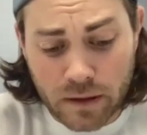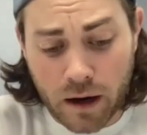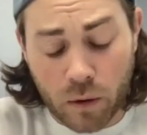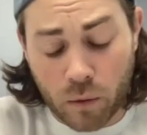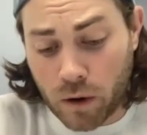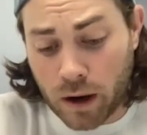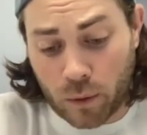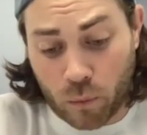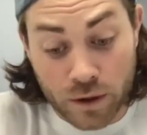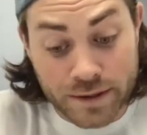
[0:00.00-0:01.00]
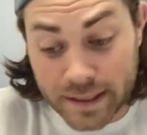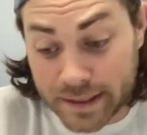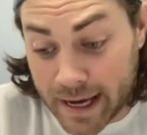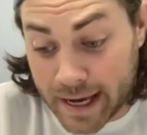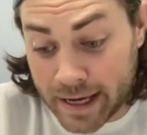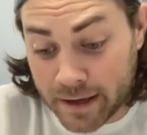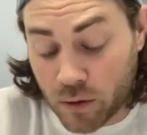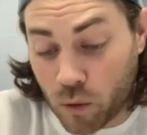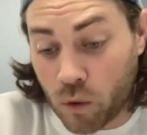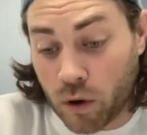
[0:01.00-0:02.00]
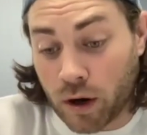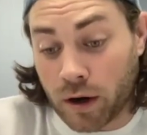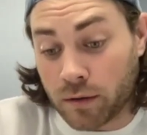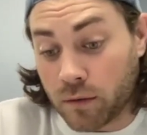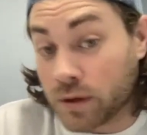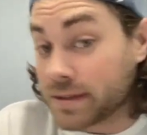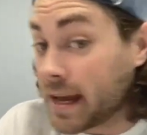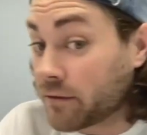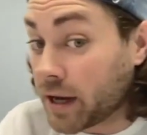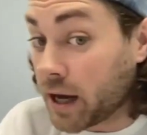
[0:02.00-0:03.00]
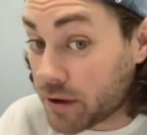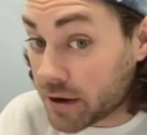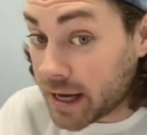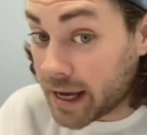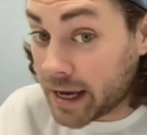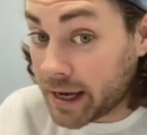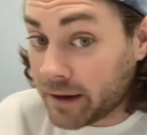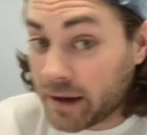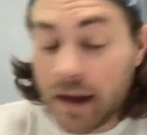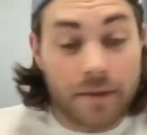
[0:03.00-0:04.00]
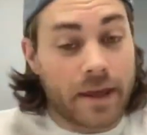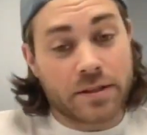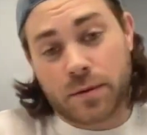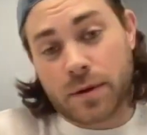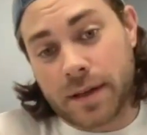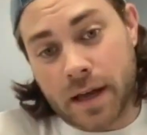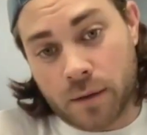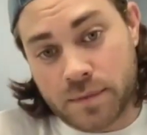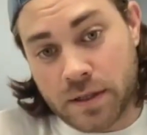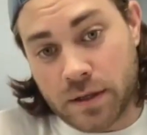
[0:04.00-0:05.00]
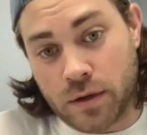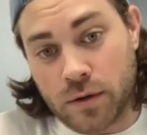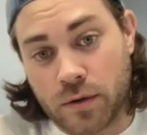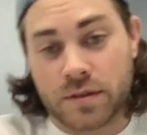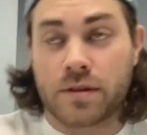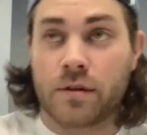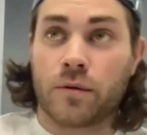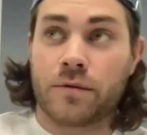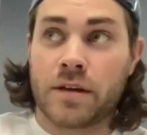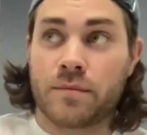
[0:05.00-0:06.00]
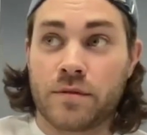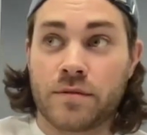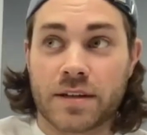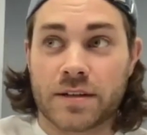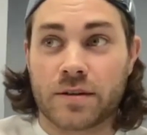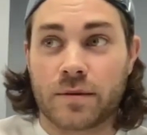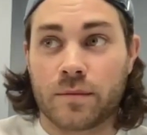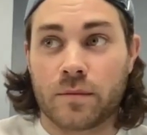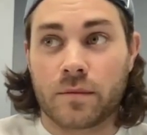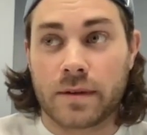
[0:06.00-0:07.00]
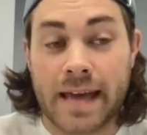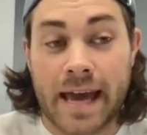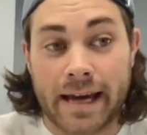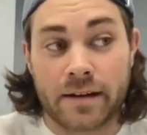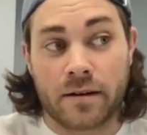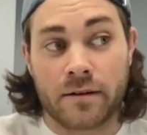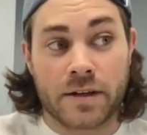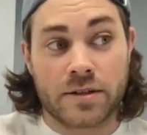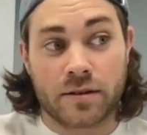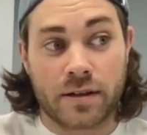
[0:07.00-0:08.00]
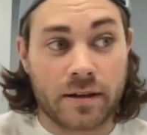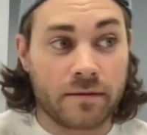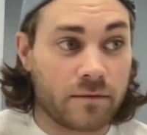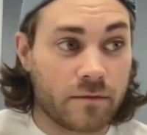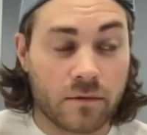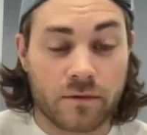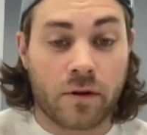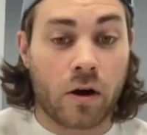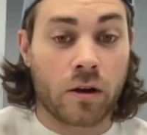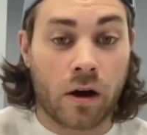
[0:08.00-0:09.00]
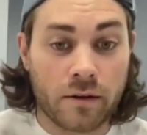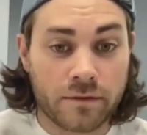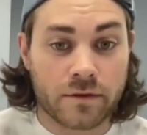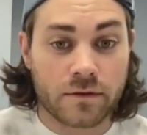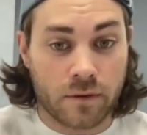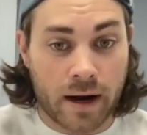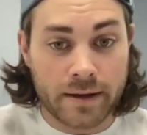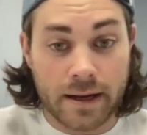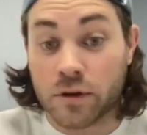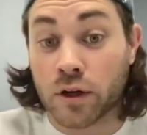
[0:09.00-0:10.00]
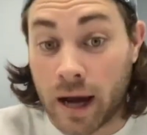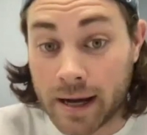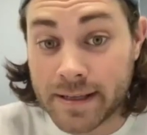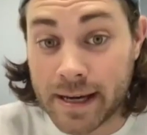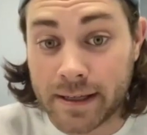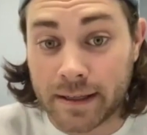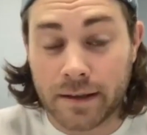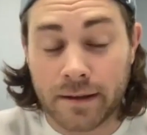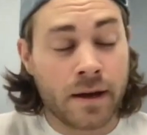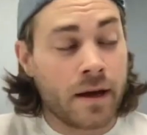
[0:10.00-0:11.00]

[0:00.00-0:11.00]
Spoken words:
once a day or once every other day, that's really up to you. So the immune system can eventually fall off, right? If you're not taking it.